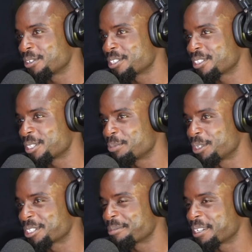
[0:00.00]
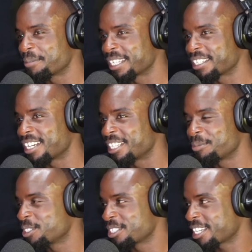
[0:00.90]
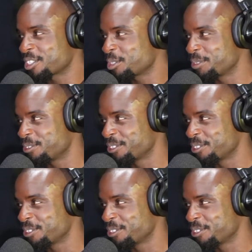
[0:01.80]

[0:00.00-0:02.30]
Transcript: notes of these books, but I'm like, nah. Let me just actually be